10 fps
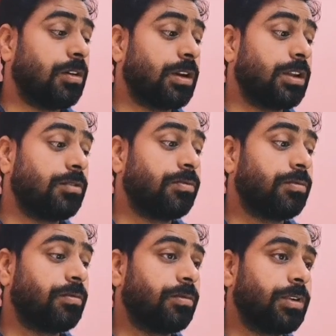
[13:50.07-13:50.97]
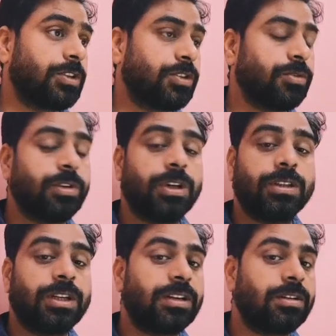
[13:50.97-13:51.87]
or if
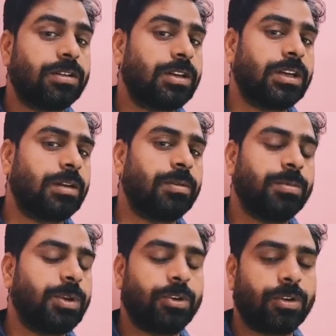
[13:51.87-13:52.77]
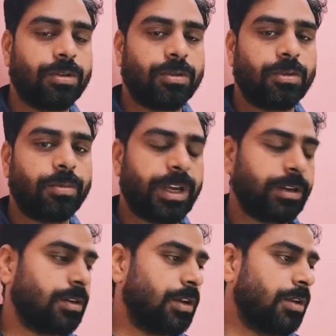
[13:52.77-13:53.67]
executed, that data will be not
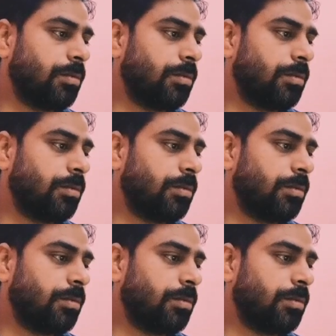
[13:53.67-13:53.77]
rollback.